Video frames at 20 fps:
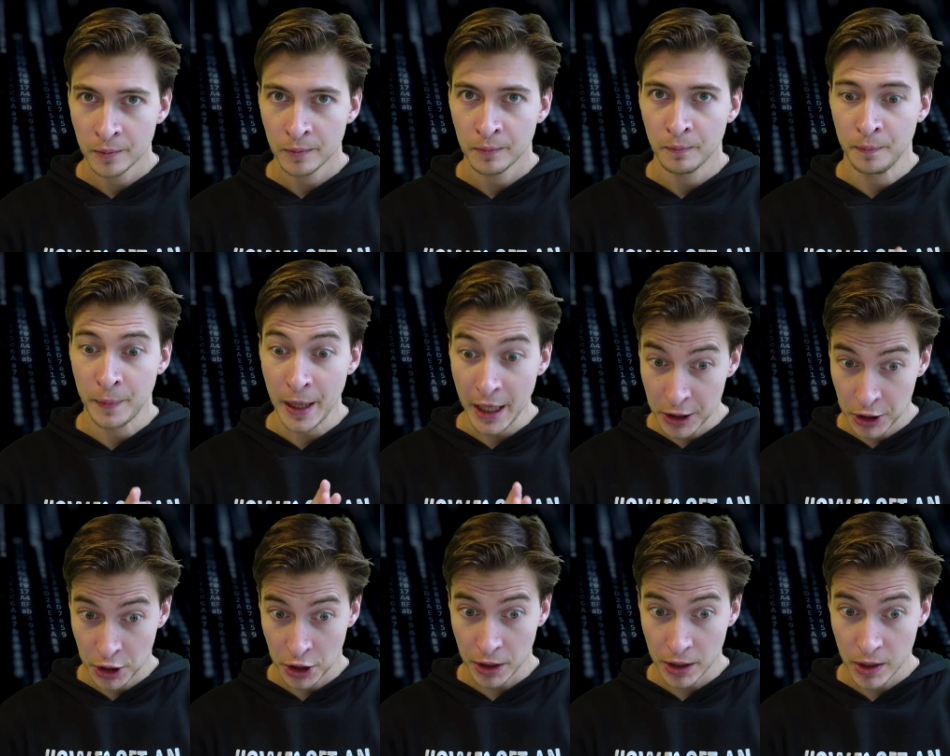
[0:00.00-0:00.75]

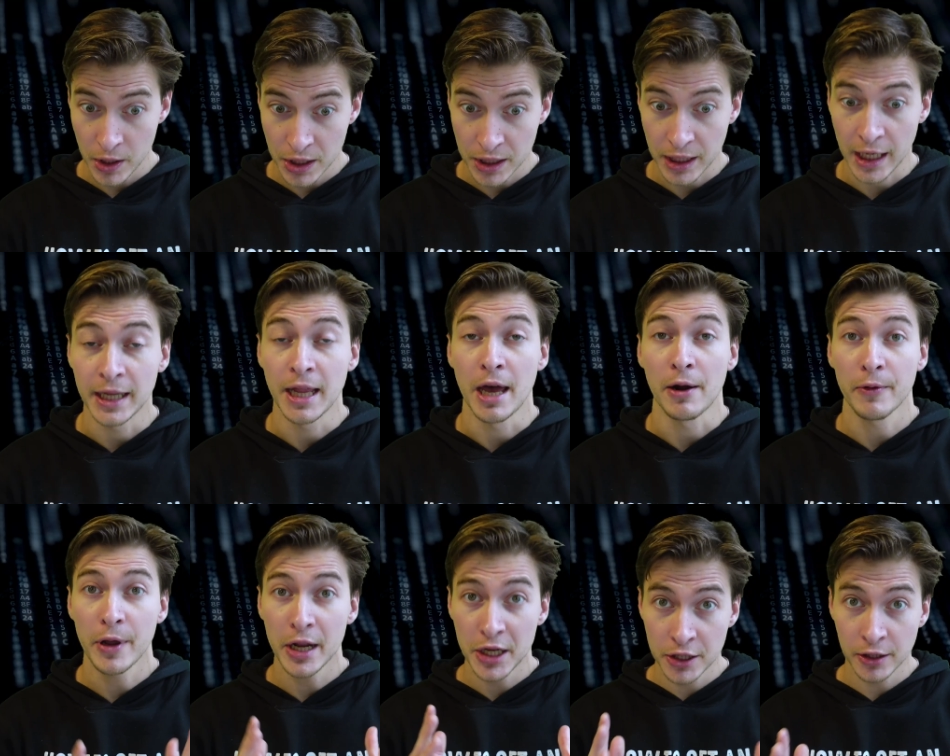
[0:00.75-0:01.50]
pictures and
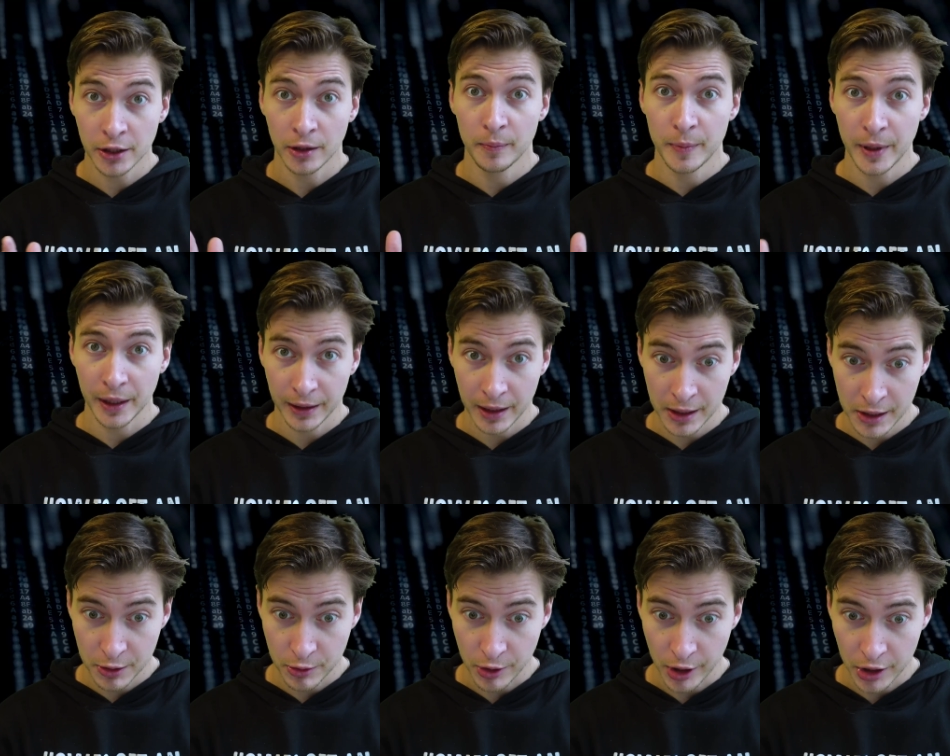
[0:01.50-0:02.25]
original build
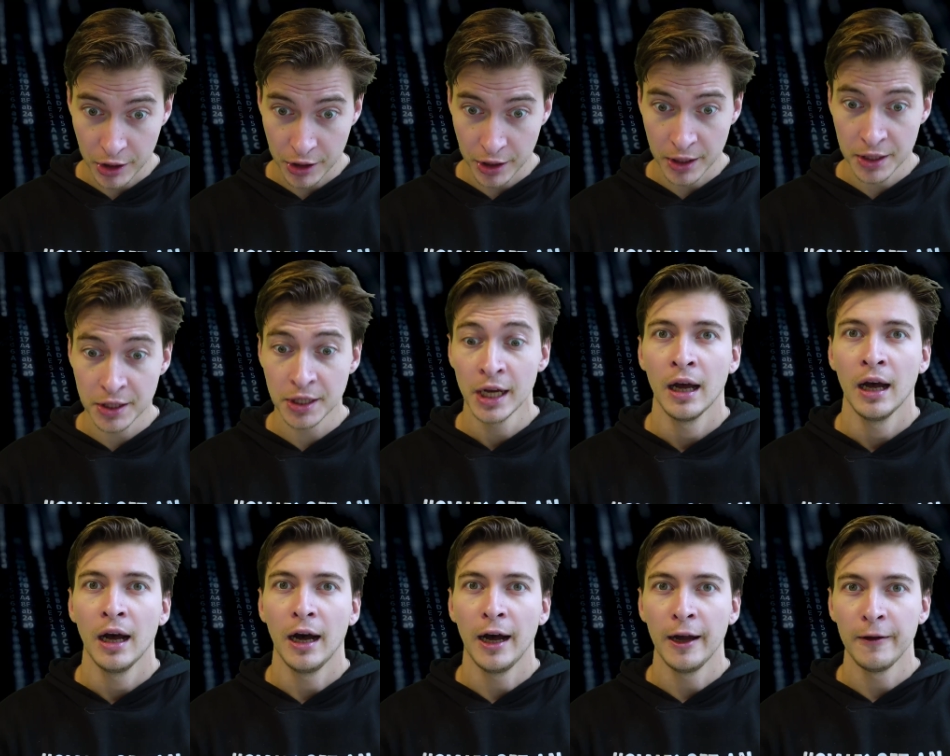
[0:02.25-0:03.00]
instructions,
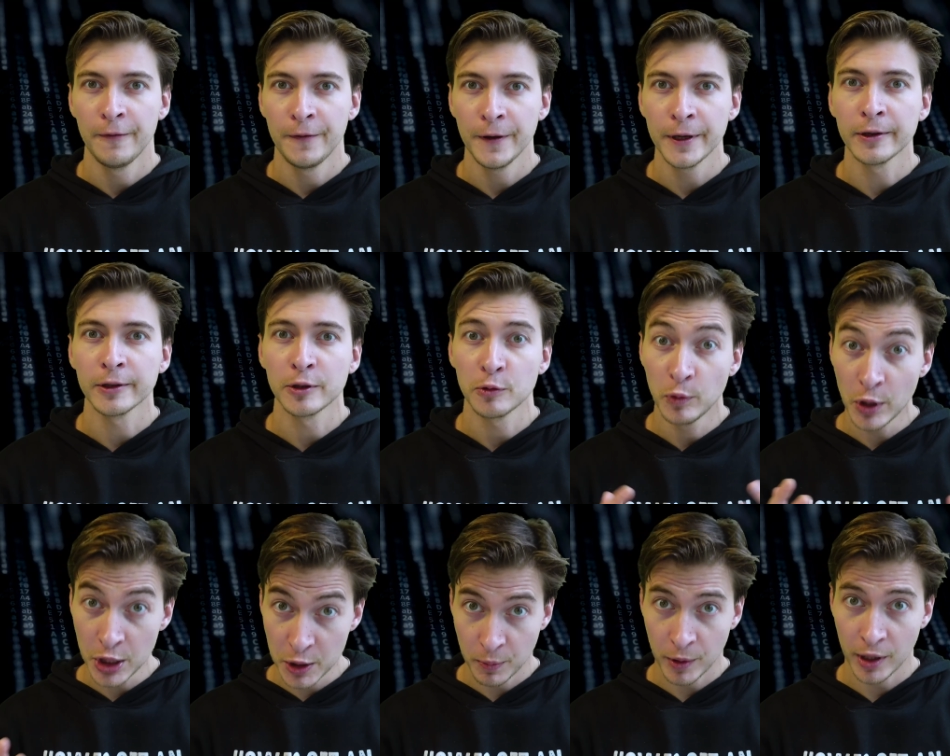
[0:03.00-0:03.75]
I figured
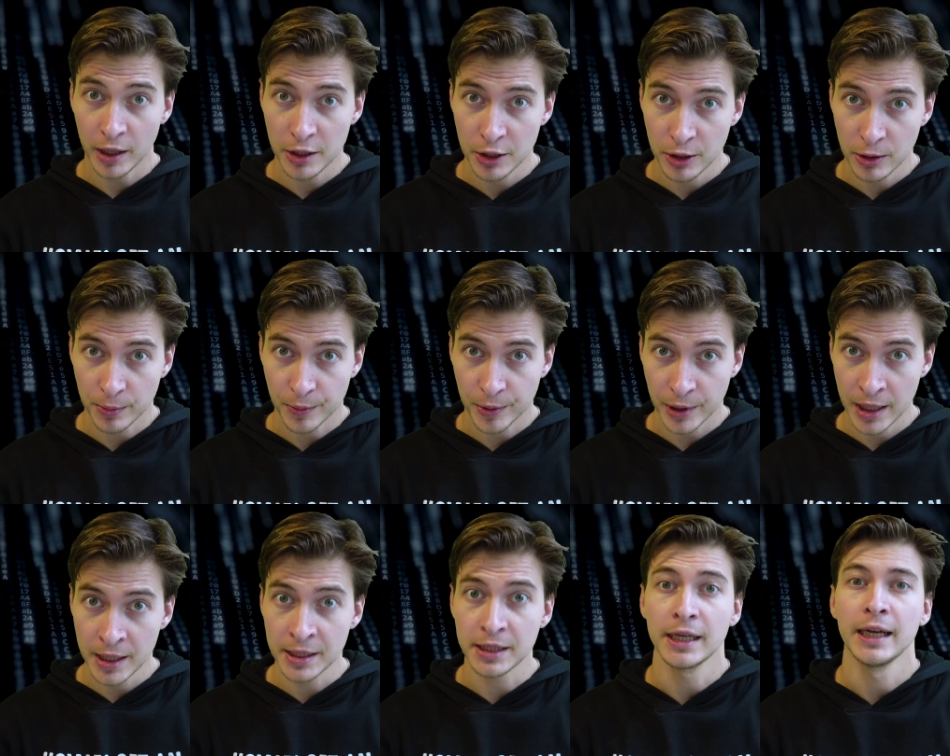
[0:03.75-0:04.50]
which parts to
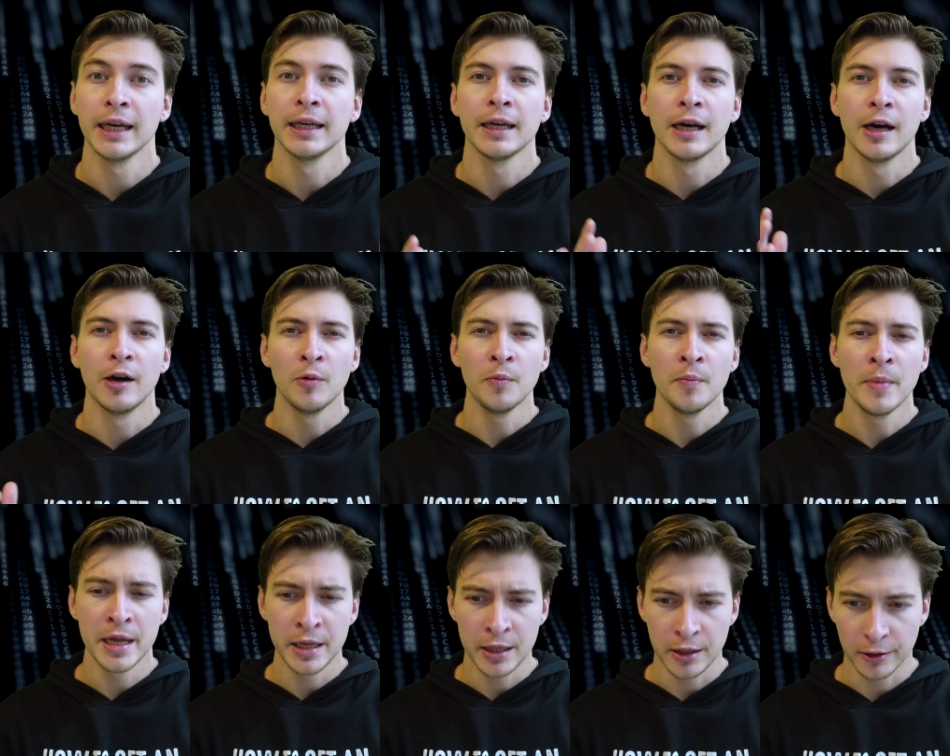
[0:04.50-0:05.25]
print and how
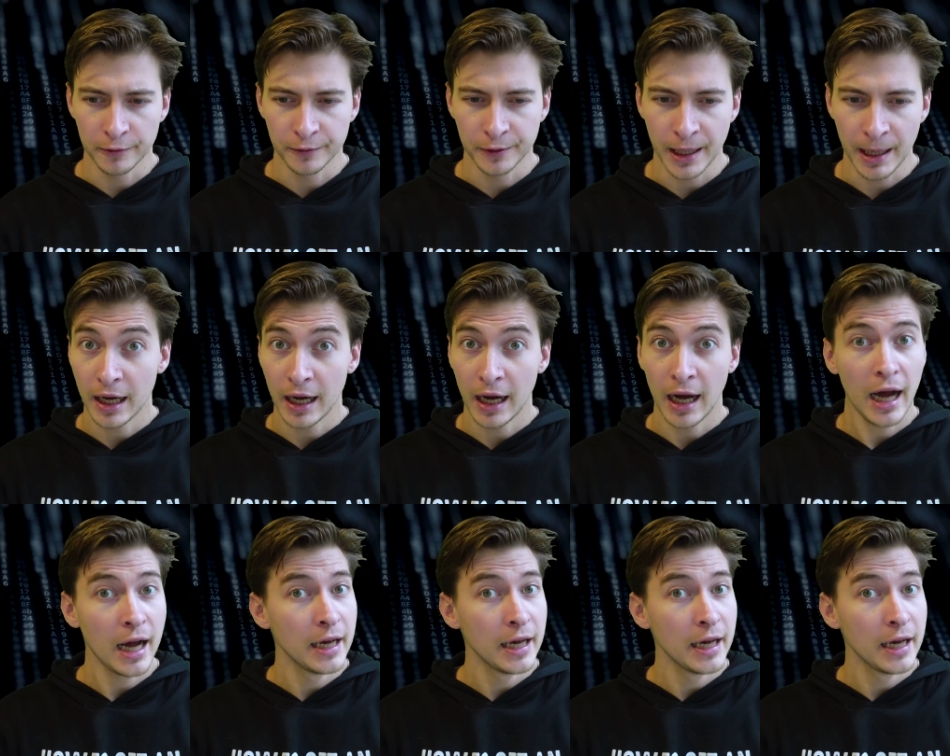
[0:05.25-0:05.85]
many of them. I